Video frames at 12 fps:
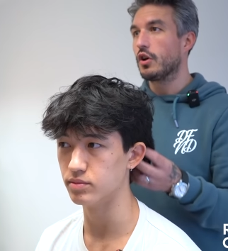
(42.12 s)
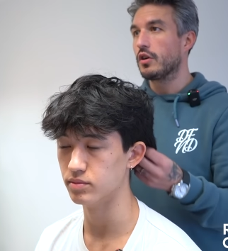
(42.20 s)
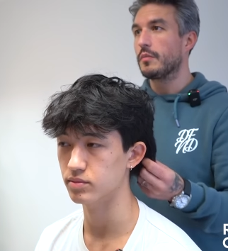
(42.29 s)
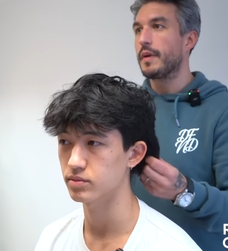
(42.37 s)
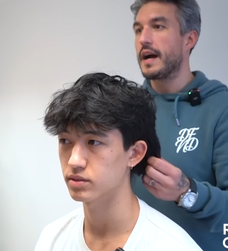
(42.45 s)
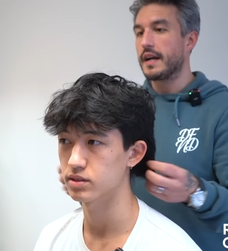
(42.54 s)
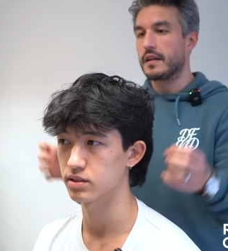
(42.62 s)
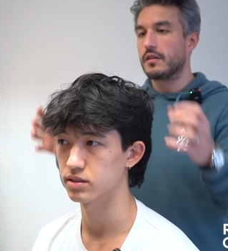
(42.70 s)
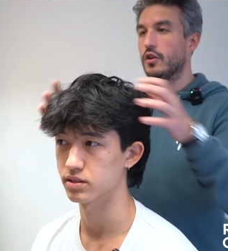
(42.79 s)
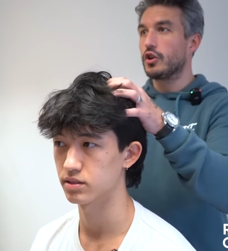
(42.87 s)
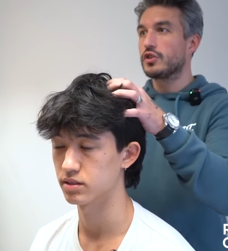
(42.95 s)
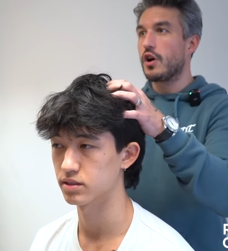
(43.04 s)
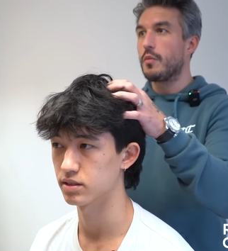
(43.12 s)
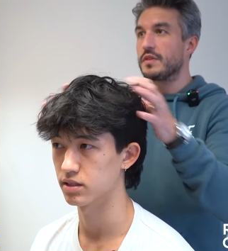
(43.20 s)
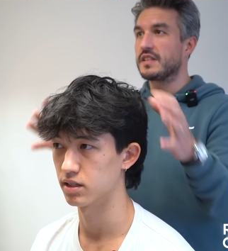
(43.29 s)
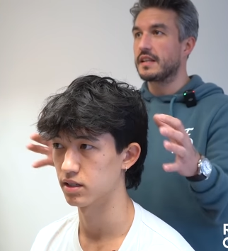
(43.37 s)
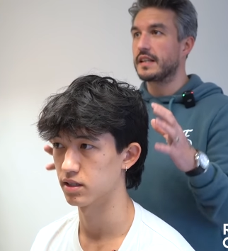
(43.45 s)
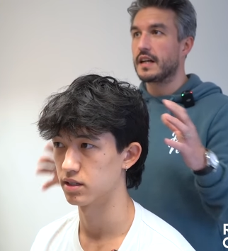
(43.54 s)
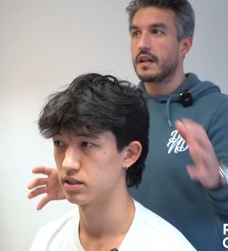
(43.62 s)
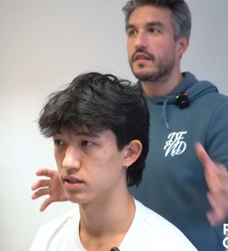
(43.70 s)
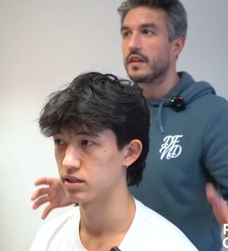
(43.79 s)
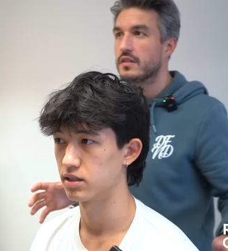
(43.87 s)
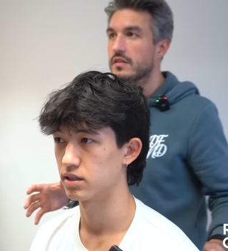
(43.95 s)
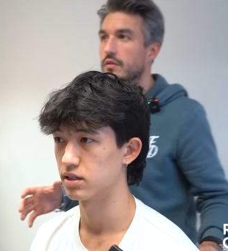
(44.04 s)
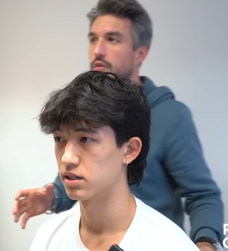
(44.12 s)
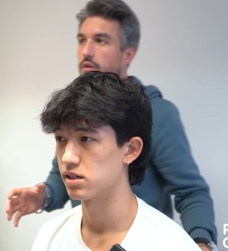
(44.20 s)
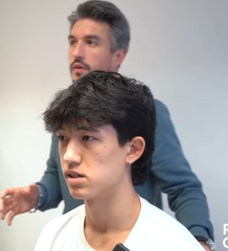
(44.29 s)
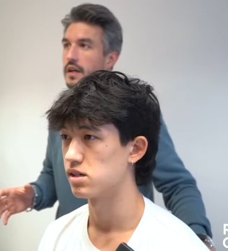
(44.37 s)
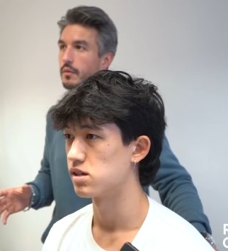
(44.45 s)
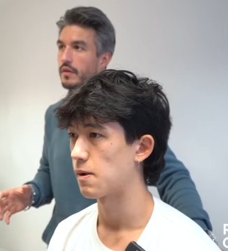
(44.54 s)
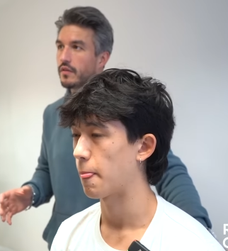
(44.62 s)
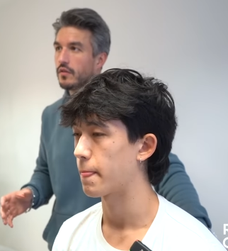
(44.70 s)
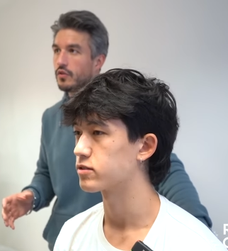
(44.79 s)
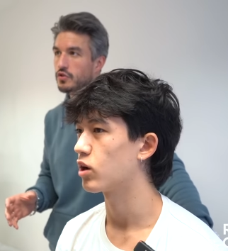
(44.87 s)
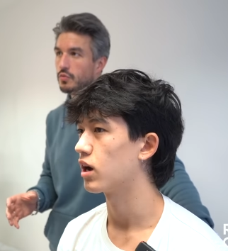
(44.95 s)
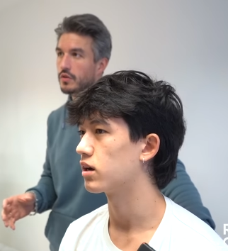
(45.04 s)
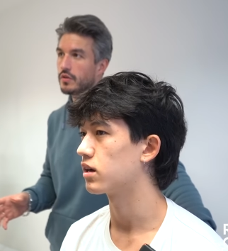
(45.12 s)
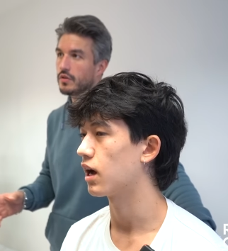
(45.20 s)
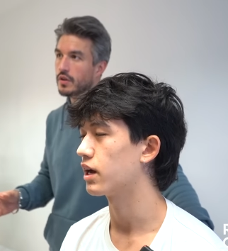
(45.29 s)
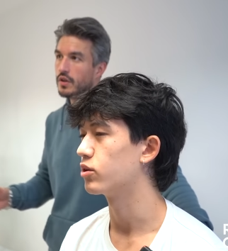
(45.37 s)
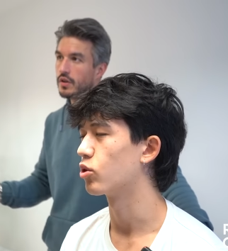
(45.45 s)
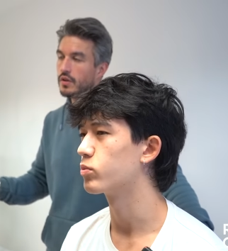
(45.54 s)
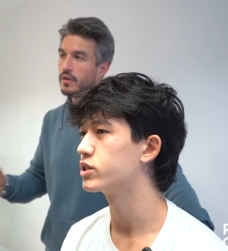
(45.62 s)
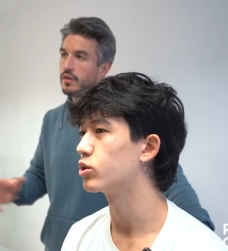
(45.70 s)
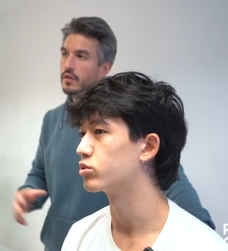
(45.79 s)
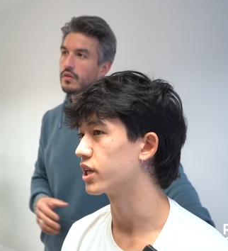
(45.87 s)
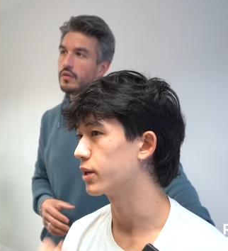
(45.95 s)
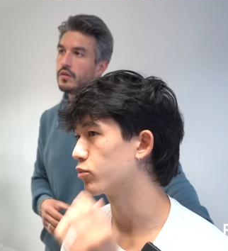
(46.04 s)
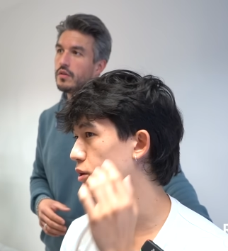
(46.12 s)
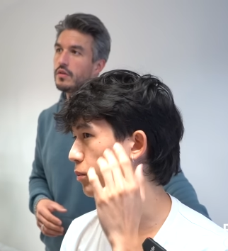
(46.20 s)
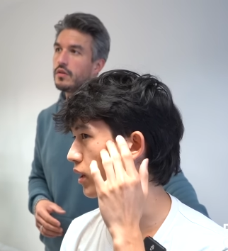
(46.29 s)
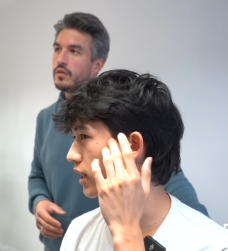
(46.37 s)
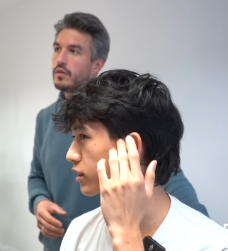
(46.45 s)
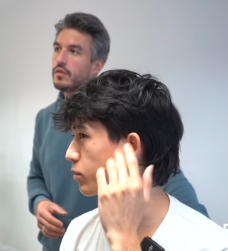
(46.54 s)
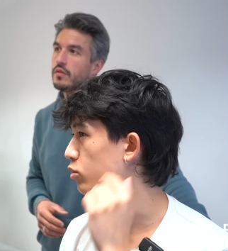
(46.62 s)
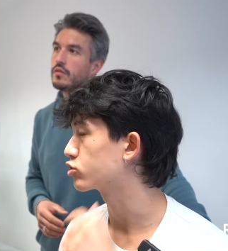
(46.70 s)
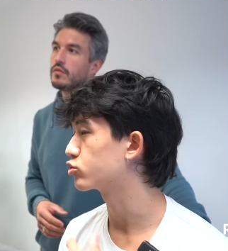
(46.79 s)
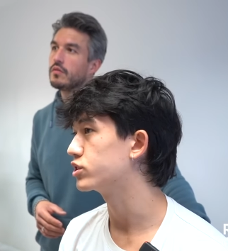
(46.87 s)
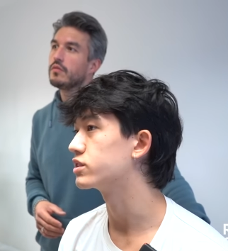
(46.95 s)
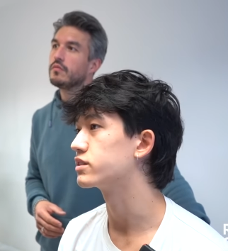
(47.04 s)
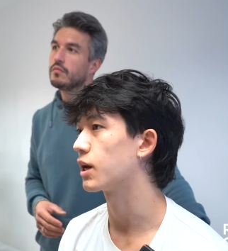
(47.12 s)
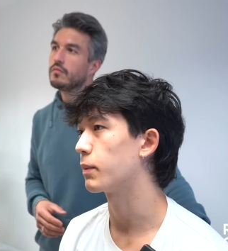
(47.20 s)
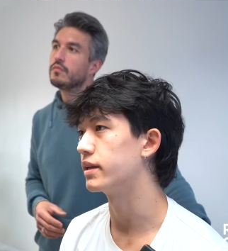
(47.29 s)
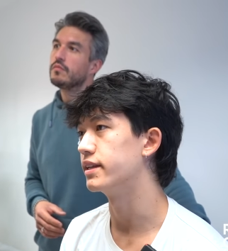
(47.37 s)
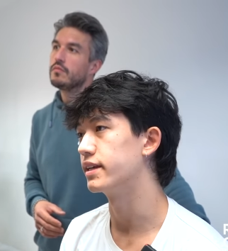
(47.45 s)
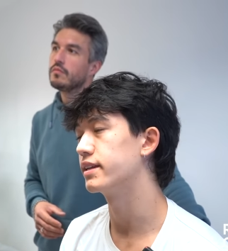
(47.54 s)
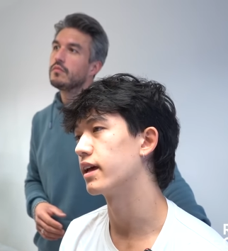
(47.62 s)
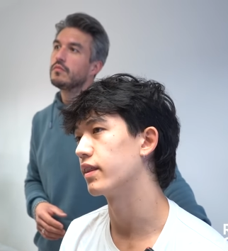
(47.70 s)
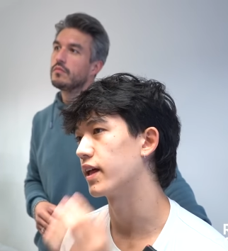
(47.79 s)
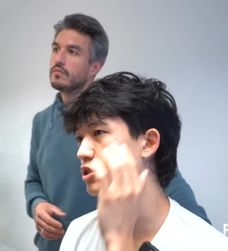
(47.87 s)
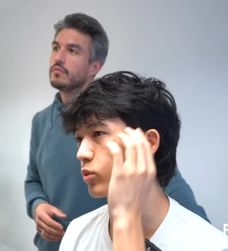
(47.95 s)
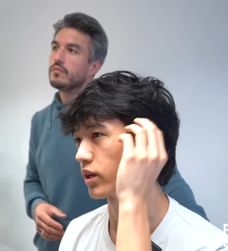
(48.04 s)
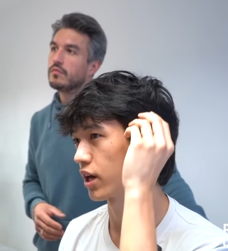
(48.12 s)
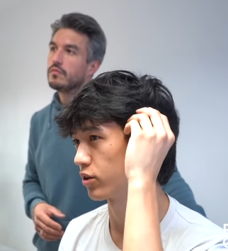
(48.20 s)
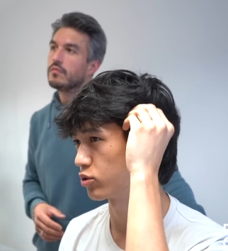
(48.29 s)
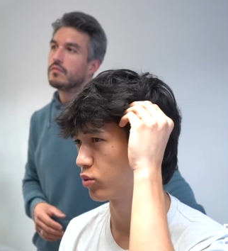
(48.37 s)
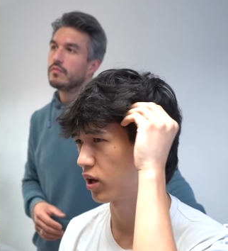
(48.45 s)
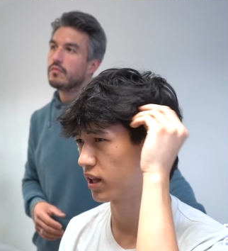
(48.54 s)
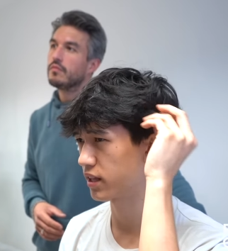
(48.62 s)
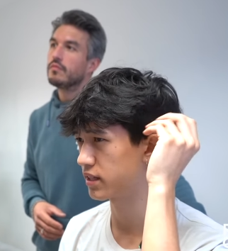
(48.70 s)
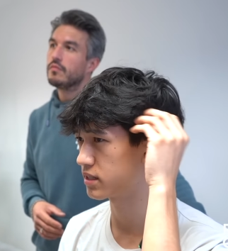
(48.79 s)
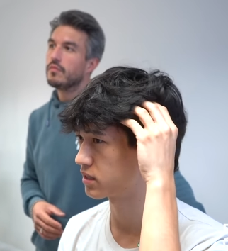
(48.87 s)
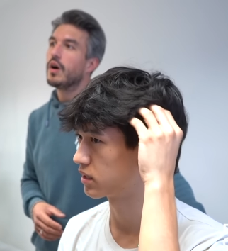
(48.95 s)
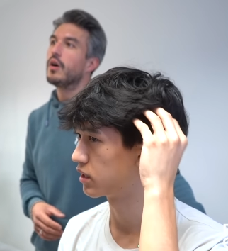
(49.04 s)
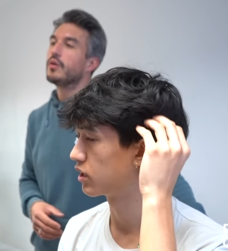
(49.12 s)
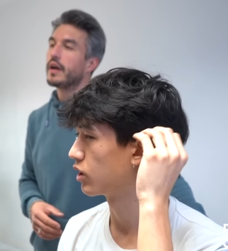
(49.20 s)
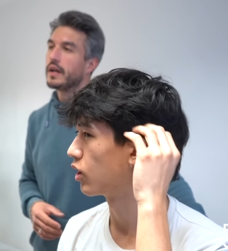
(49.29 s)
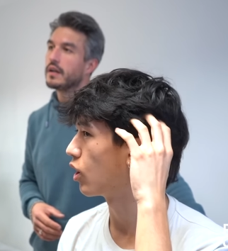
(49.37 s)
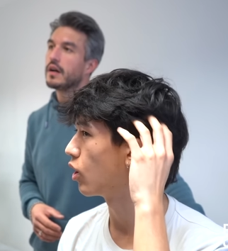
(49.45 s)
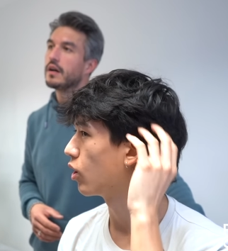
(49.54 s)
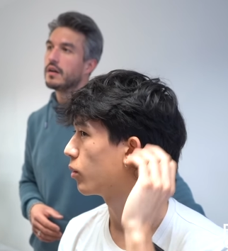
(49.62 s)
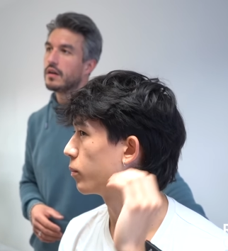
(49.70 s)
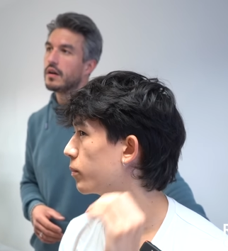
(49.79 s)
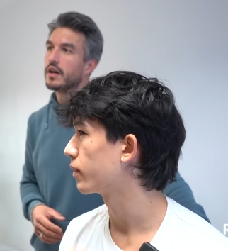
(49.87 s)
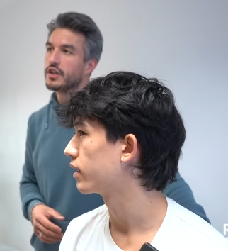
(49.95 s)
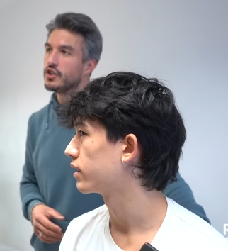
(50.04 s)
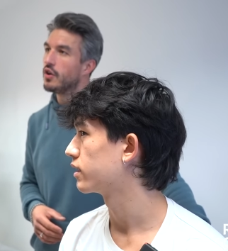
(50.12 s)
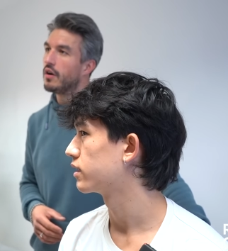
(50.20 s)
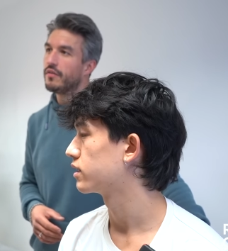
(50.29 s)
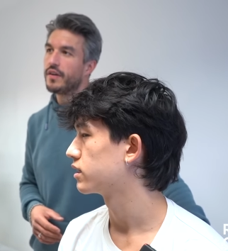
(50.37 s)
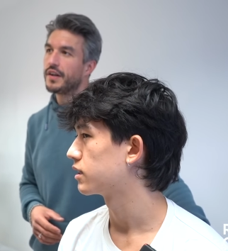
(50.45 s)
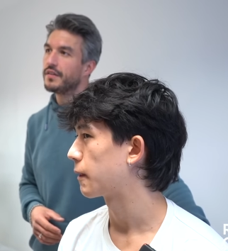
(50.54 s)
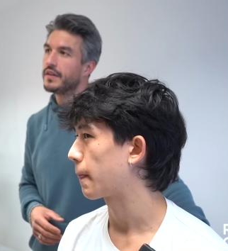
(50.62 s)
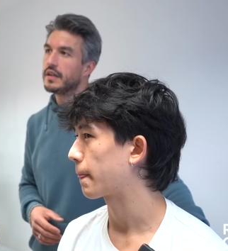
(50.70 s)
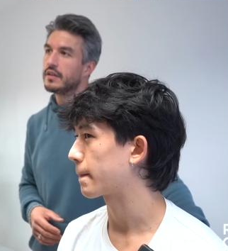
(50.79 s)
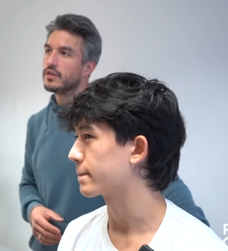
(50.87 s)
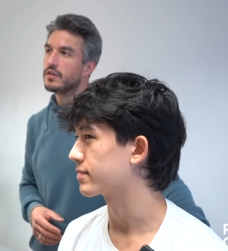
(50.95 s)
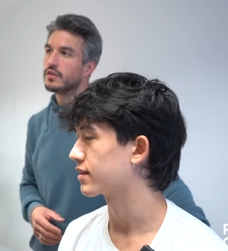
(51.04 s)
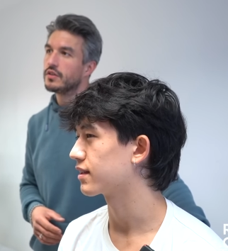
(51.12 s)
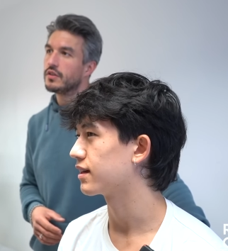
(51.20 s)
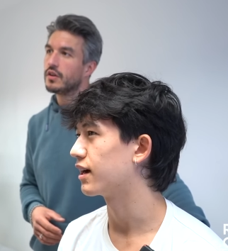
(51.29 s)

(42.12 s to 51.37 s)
Speaker 1: longer back, longer top, is that the kind of thing you still want to work with, or so do you want?
Speaker 2: I, I normally don't taper it, but like the most recent time I did, and that's why I kind of grew out like this. Okay. Um, Are
Speaker 1: you not a fan of it? You're, you're